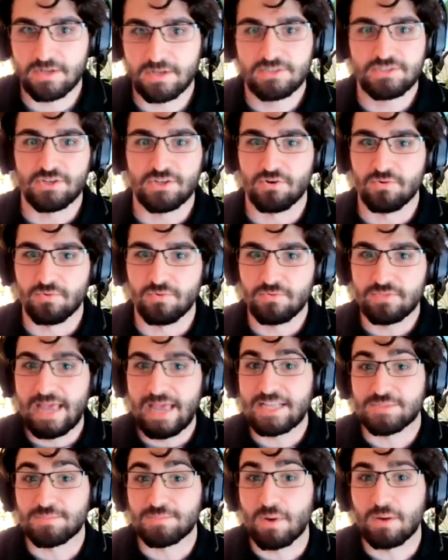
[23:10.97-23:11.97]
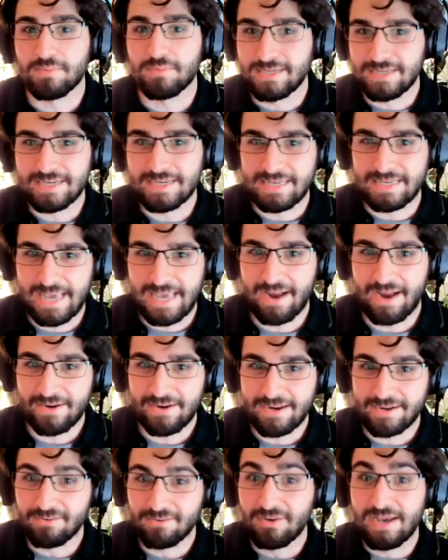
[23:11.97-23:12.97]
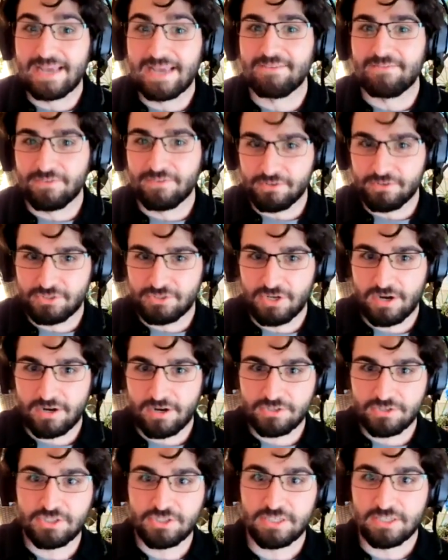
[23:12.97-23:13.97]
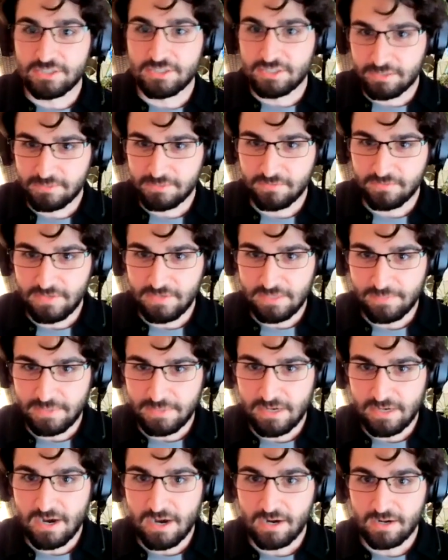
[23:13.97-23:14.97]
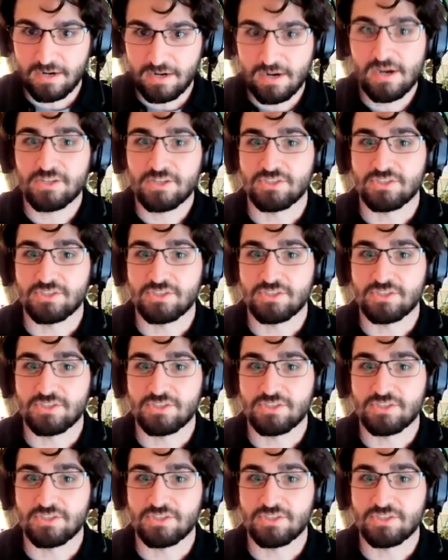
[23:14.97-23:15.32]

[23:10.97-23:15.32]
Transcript: So that's probably going to carry a landfill charge in the terms of EPR.